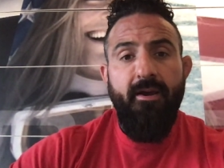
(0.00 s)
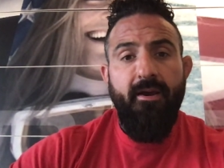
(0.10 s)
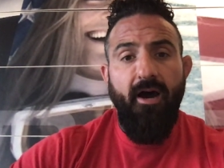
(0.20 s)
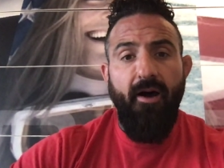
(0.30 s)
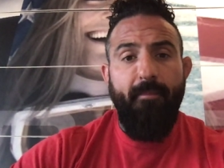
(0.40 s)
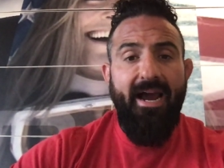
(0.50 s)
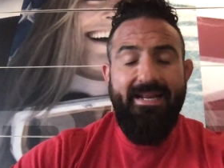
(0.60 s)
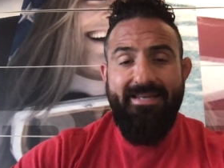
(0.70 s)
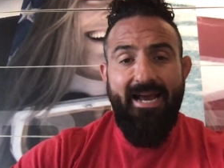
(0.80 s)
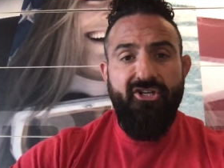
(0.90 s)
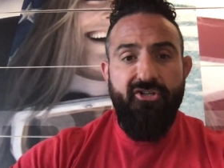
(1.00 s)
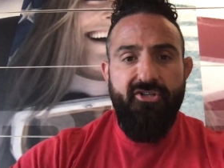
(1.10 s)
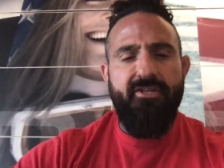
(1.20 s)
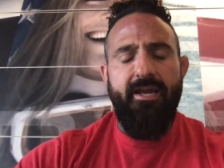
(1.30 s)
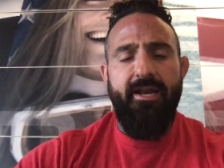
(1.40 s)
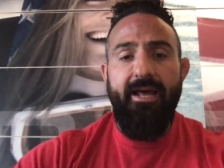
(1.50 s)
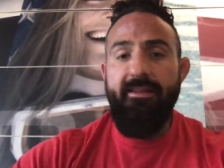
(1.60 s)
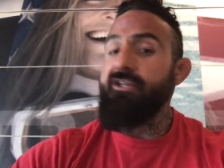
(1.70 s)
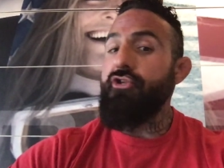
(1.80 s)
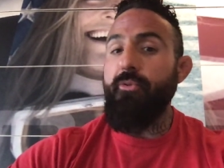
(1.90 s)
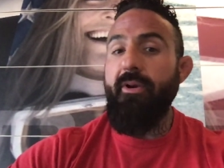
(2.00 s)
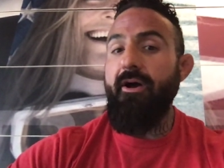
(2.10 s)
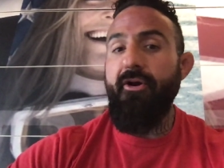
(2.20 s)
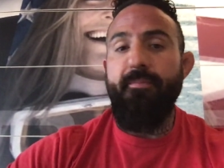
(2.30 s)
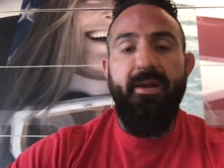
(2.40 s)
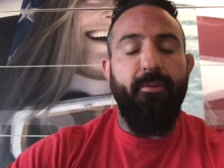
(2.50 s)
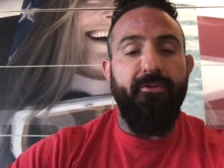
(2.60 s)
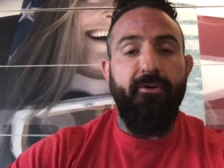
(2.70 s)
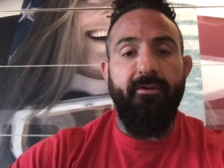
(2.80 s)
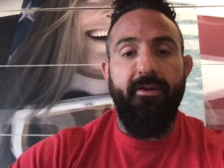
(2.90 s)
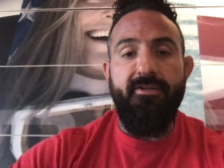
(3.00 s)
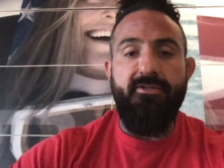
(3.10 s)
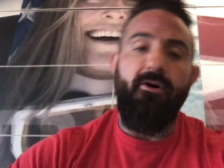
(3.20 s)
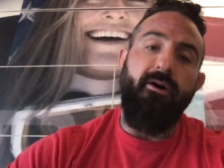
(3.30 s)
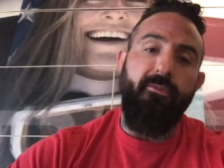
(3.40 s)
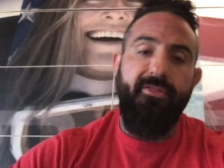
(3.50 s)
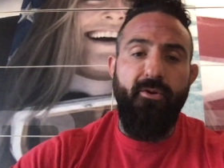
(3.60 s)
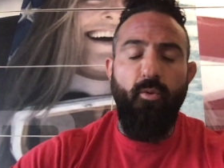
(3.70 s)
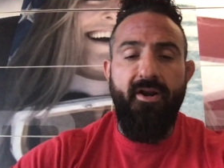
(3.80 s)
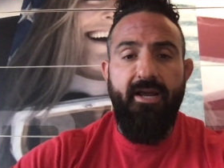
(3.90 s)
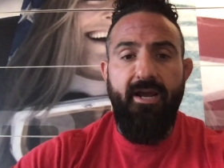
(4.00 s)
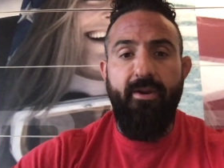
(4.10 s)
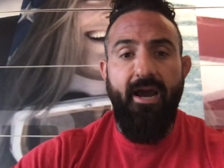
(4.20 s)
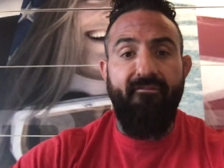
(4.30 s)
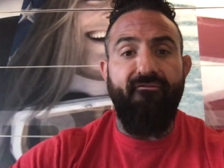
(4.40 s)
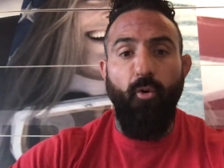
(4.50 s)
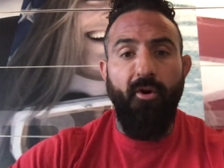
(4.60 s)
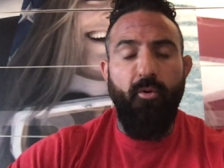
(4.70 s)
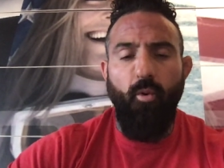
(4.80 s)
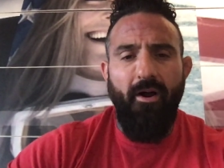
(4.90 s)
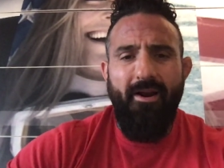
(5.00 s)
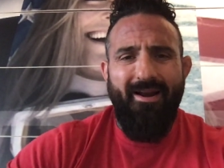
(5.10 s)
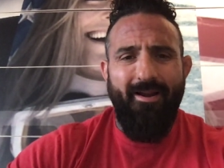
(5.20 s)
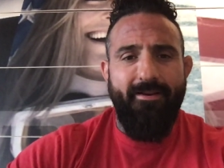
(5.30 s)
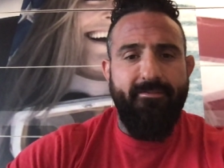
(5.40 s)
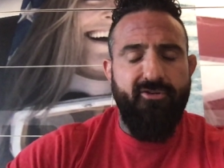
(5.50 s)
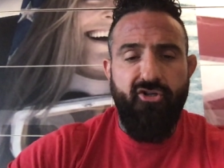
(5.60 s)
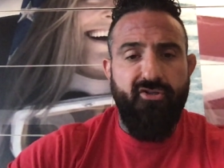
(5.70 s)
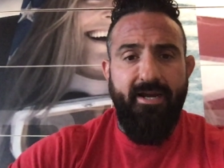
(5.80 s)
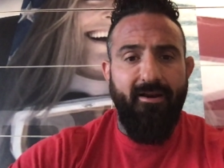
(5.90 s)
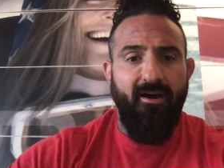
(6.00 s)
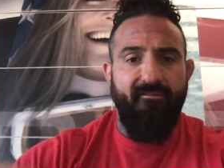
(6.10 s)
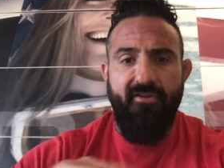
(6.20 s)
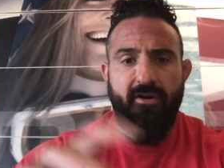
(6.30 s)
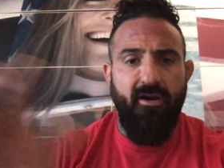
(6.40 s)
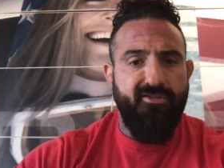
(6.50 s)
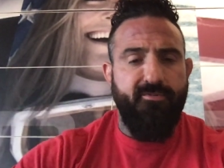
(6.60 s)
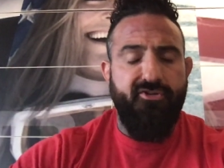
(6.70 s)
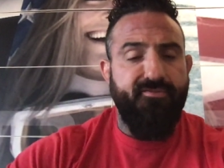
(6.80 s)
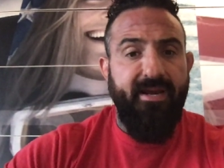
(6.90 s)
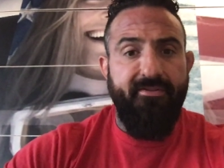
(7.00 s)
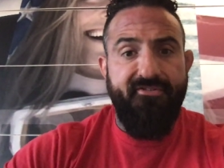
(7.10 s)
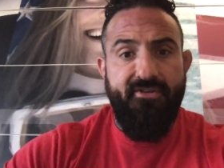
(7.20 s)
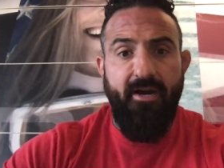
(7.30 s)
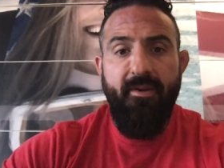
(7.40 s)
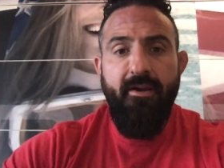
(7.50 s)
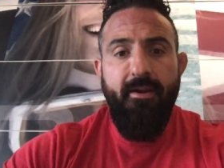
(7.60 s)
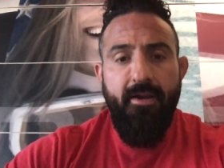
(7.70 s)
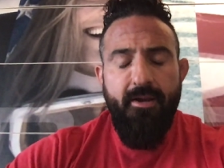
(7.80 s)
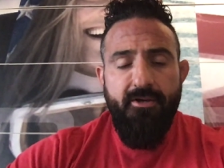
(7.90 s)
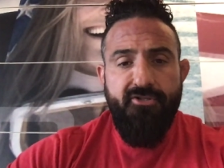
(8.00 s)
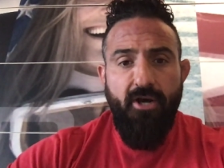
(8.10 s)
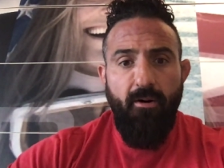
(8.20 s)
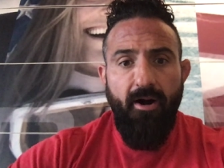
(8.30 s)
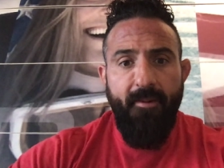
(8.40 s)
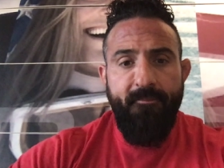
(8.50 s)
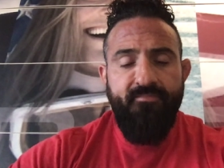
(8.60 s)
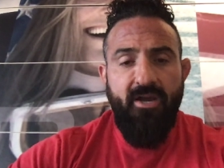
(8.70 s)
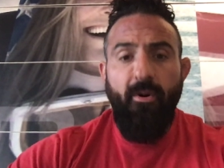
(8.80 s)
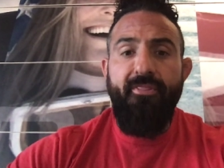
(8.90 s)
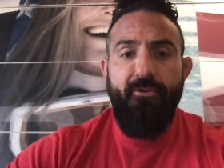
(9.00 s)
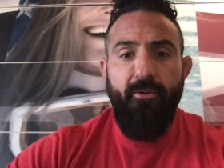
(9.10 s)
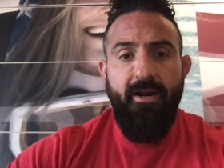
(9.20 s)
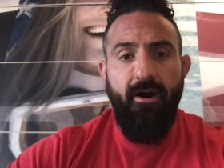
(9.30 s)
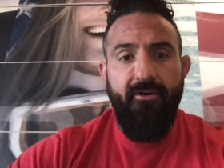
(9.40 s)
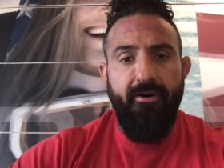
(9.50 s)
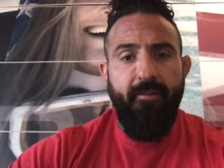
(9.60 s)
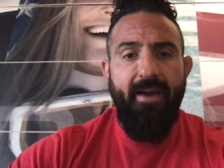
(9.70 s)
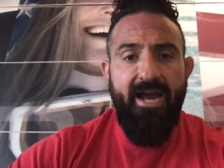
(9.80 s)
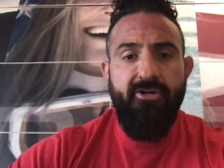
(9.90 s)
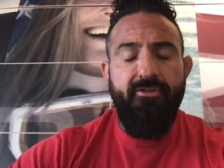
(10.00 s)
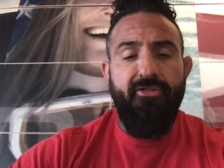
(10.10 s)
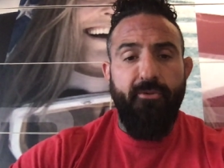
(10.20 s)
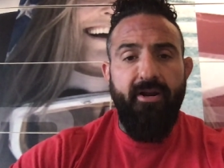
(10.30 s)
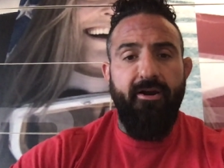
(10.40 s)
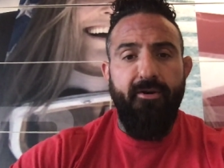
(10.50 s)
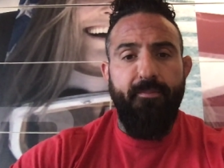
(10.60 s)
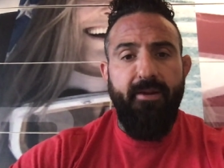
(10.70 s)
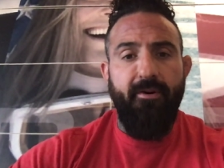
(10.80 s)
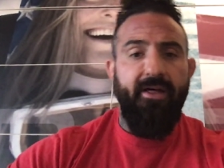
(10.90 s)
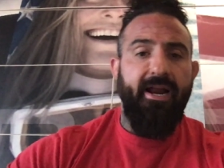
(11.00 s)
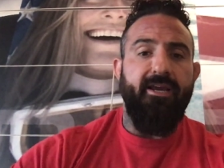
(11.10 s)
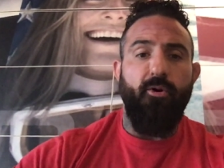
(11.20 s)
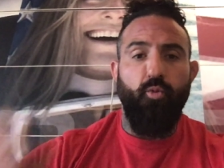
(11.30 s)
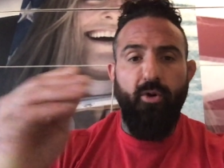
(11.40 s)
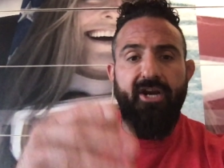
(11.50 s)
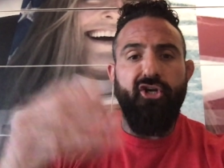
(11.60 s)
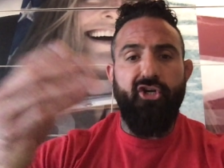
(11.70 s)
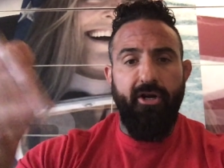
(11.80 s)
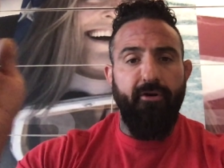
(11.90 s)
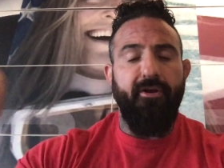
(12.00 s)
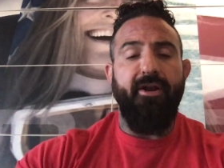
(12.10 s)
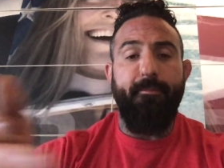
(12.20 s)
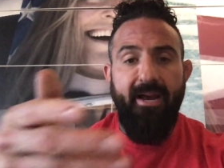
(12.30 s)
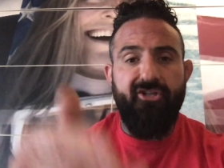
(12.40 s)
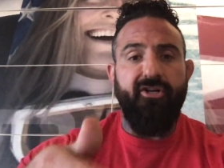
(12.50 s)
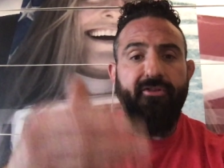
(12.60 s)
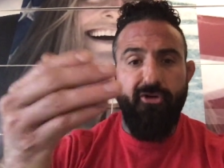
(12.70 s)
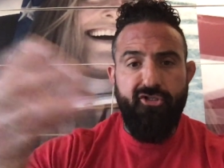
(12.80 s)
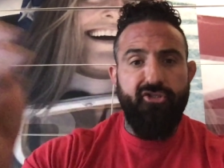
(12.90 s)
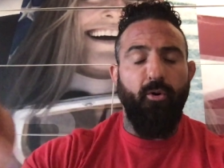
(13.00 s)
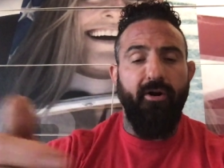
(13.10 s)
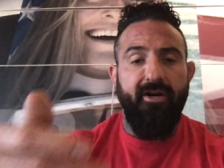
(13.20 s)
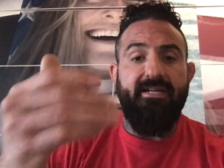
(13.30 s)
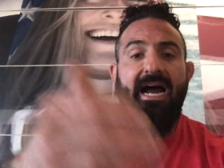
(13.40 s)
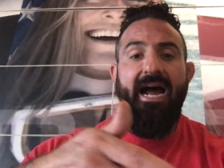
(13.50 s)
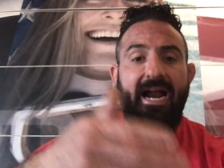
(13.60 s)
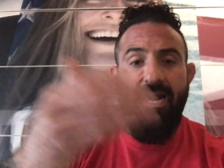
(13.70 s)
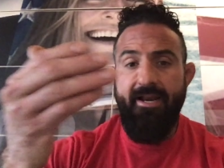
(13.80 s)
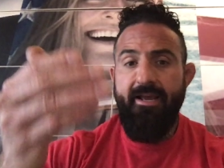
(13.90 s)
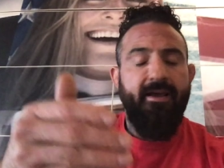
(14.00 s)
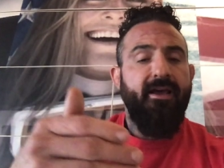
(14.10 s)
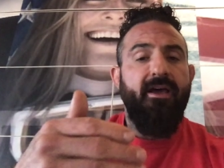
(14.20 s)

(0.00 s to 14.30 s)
My intention is to get at least 300 people doing this. So within one day, we got 41, and I just kind of off the cusp just made this up. So I want 300. Imagine 300 people that I could reshare and mention their stories on